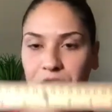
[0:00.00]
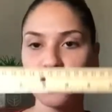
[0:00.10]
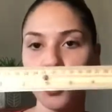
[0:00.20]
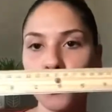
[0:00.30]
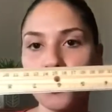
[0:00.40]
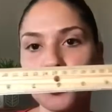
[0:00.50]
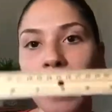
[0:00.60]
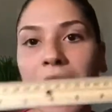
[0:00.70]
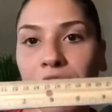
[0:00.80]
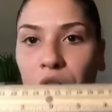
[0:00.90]
So you
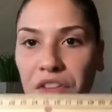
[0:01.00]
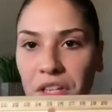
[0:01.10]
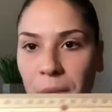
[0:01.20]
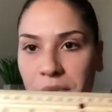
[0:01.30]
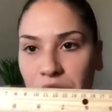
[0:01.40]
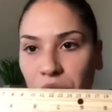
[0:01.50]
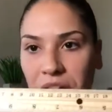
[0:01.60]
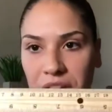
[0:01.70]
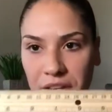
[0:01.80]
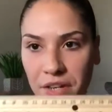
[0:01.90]
have all the numbers
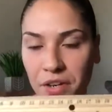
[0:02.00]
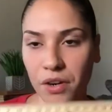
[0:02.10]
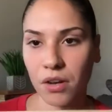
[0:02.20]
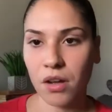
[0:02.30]
already here.